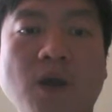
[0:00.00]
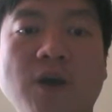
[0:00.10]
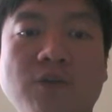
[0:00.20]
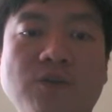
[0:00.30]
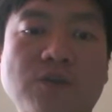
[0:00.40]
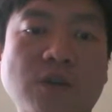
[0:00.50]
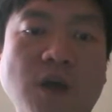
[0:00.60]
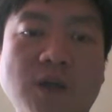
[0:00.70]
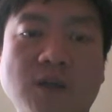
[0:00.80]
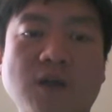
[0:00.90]
I took
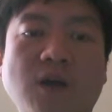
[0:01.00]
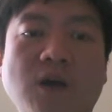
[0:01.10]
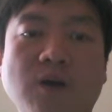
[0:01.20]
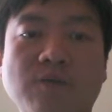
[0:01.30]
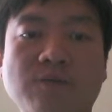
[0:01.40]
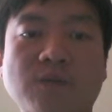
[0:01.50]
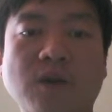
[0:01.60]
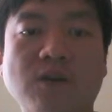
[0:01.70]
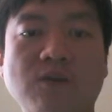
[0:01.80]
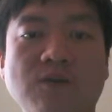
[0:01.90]
that
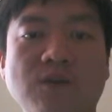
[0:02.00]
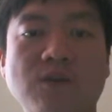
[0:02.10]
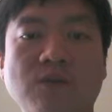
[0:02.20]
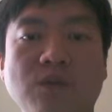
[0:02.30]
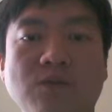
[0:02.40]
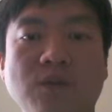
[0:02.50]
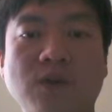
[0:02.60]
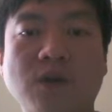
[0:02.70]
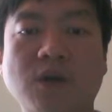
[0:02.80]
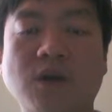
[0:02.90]
item for one of
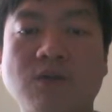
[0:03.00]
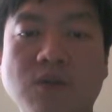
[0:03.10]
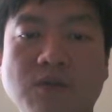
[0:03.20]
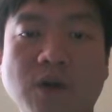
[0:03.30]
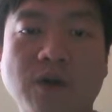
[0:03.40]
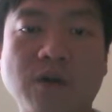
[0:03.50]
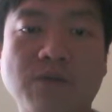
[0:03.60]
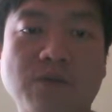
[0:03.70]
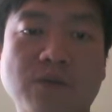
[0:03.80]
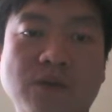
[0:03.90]
the item
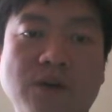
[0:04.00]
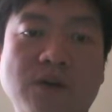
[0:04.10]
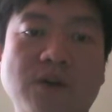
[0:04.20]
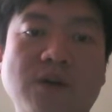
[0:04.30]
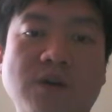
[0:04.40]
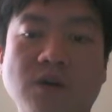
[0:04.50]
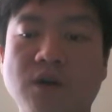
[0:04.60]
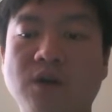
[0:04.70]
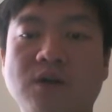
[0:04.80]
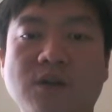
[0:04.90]
for data
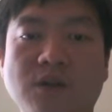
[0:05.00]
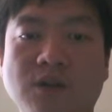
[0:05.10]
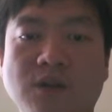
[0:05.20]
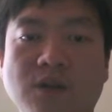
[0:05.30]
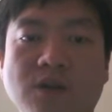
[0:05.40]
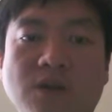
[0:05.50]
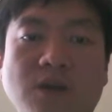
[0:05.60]
cleaning